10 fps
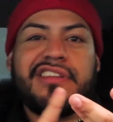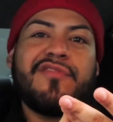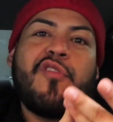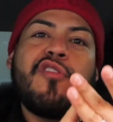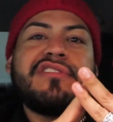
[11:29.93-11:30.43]

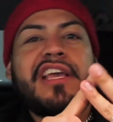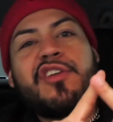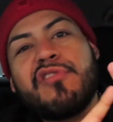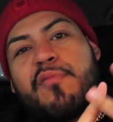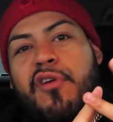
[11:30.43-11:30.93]
Of course, I
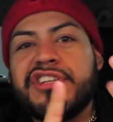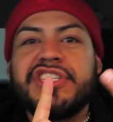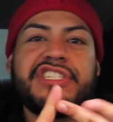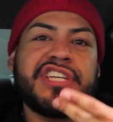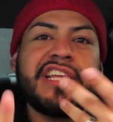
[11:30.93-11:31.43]
grew up
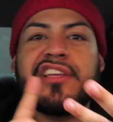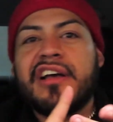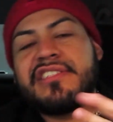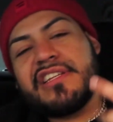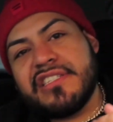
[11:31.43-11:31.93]
watching Shane
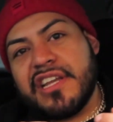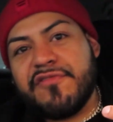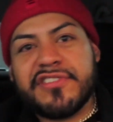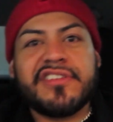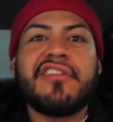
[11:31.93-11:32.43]
Dawson and
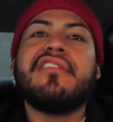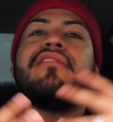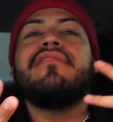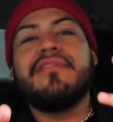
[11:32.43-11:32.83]
Jeffree Star